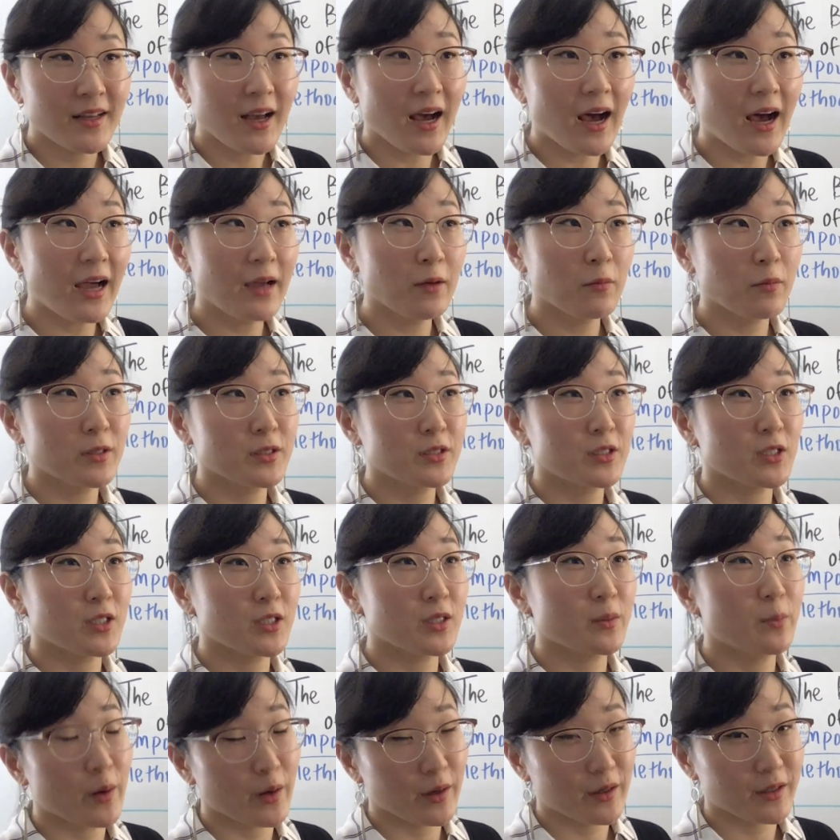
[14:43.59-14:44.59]
I went to the
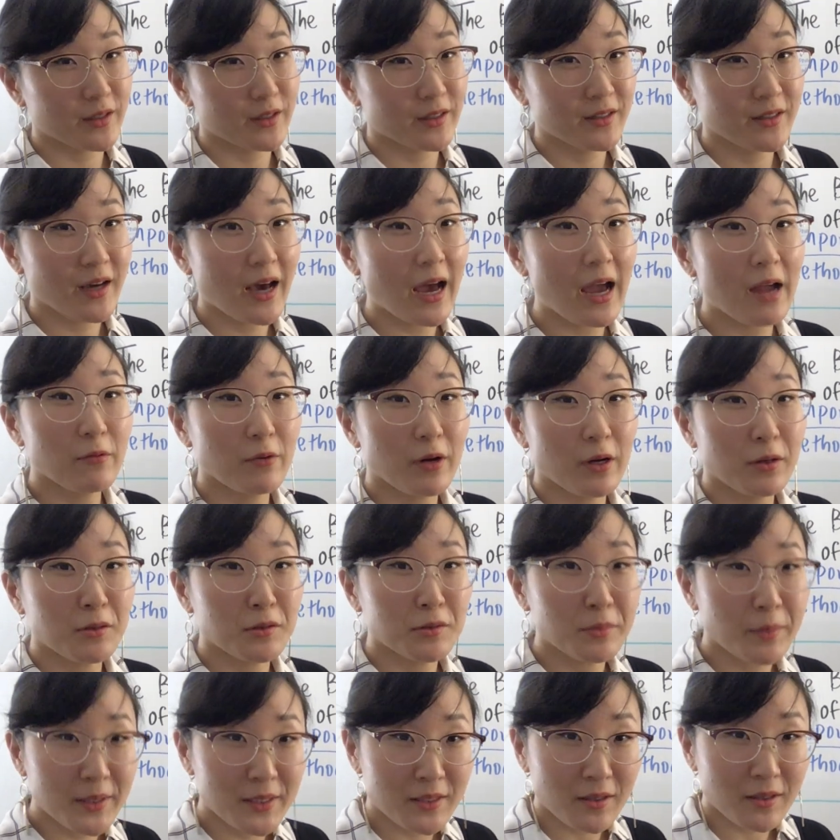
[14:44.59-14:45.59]
park. I ran with
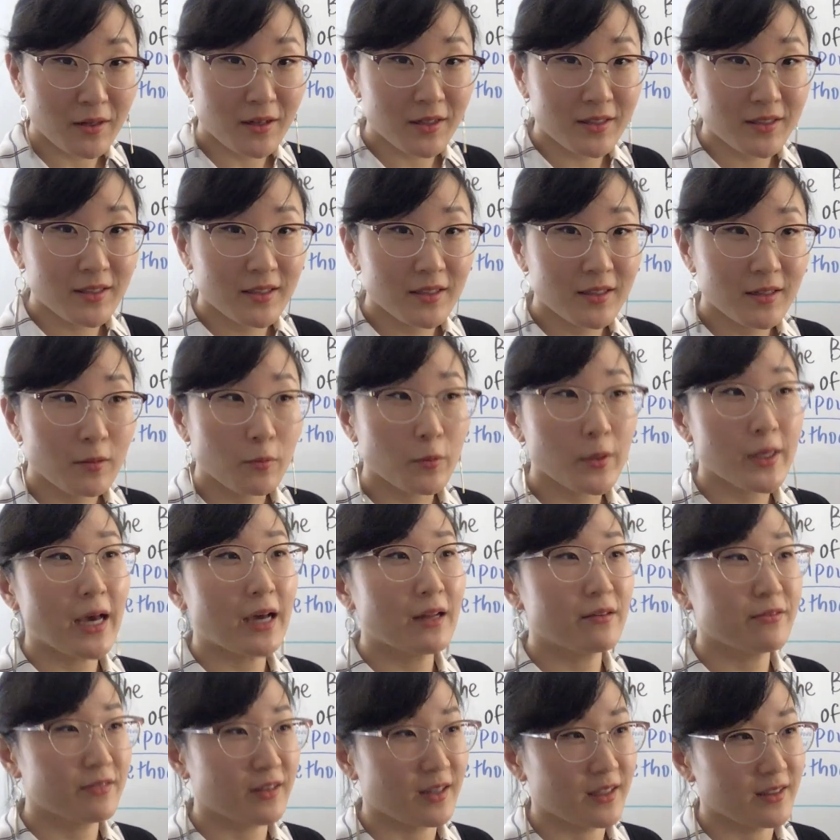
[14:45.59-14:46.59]
my dog. We had
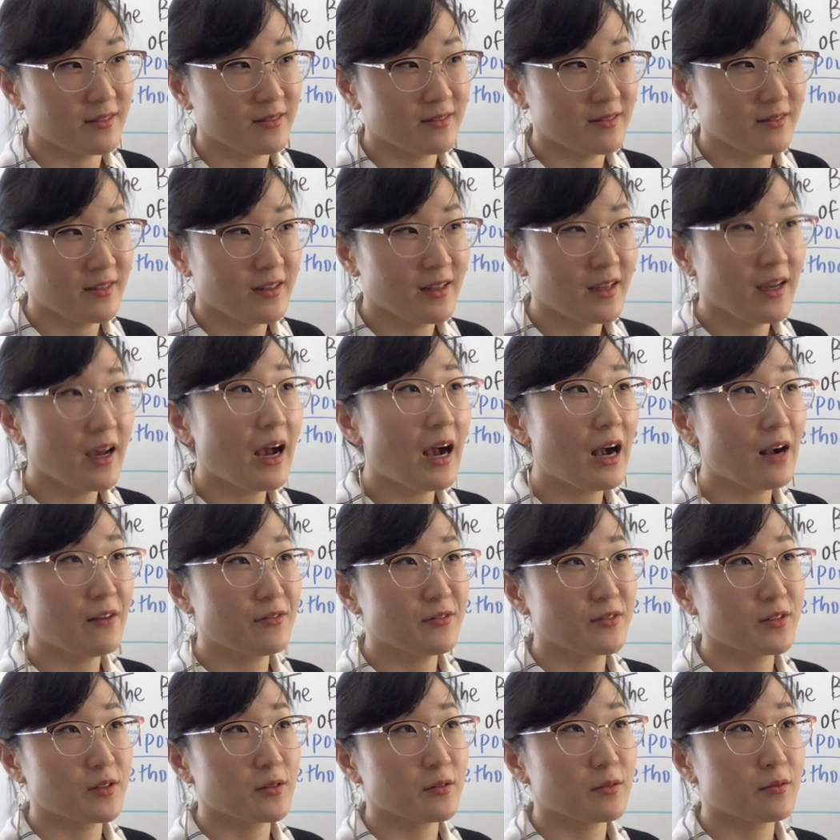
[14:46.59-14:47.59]
fun
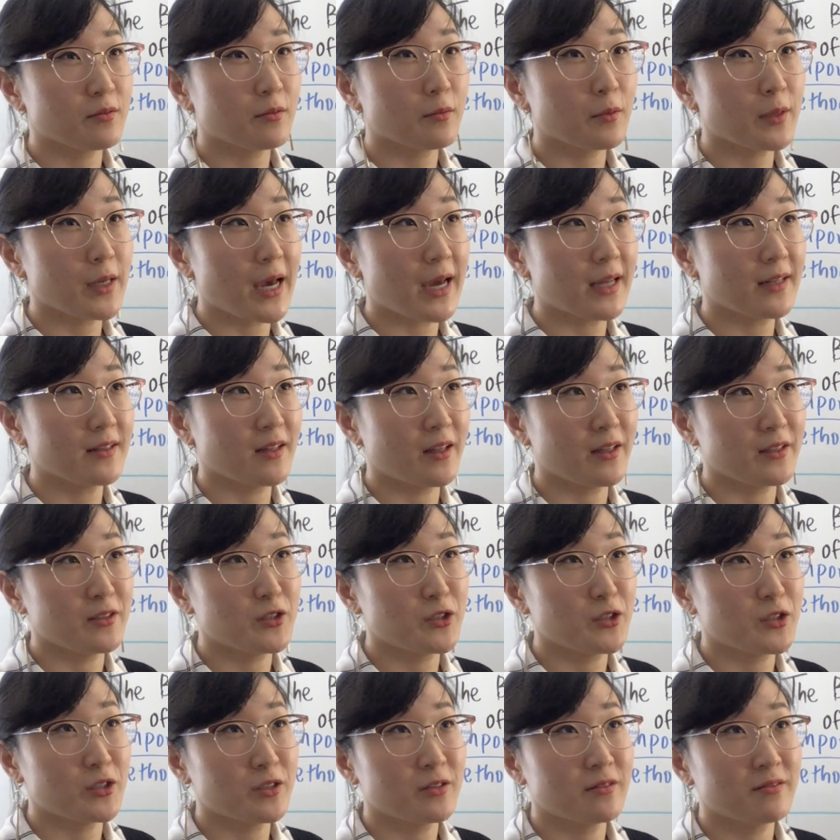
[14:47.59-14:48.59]
after we had
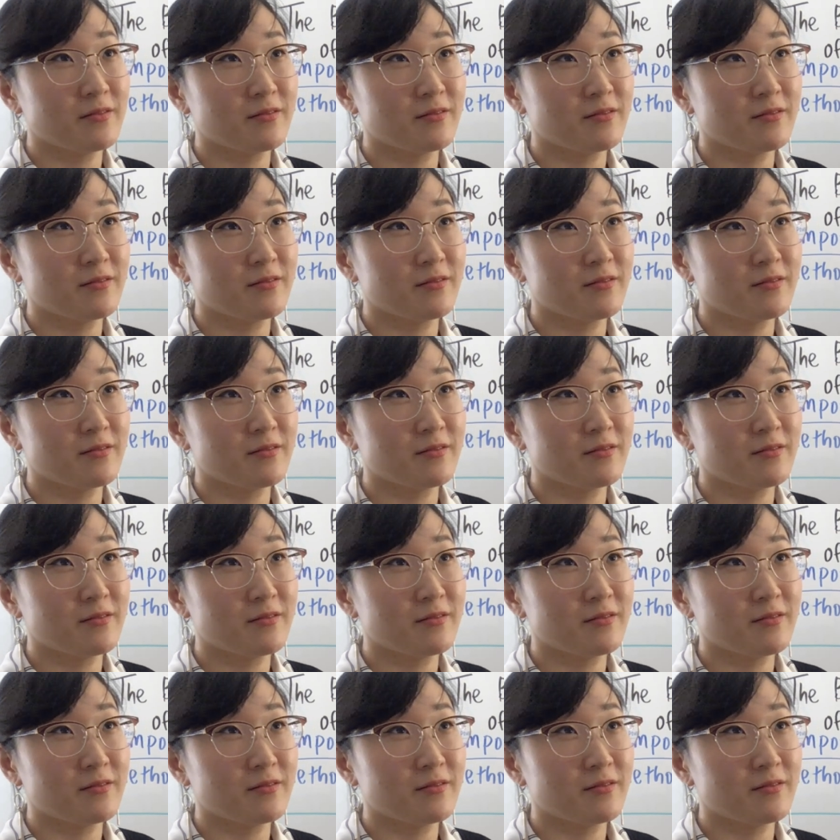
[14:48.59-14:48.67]
lunch.